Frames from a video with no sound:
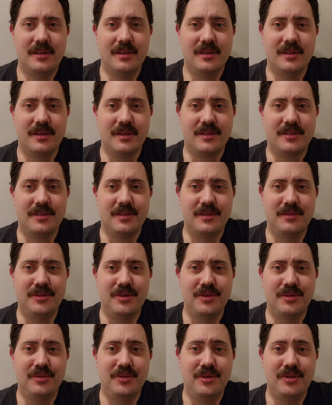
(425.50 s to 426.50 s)
like I said,
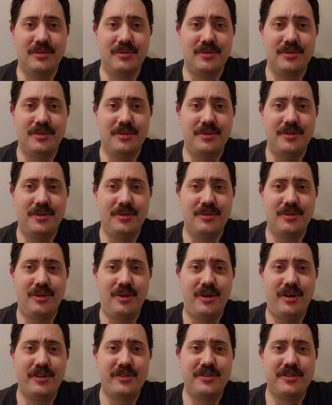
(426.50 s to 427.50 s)
another
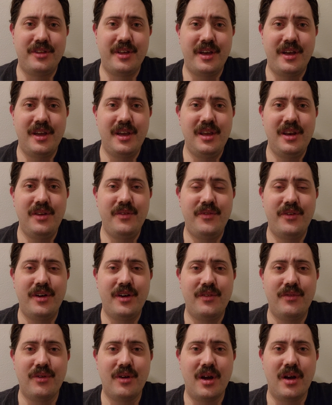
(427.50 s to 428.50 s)
loss in the
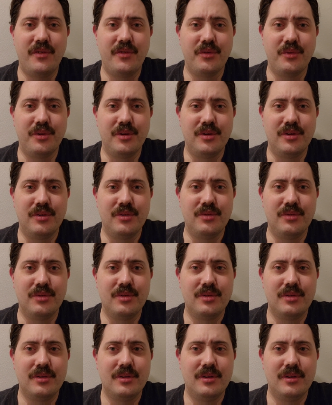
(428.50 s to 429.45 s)
I-85 rivalry. Another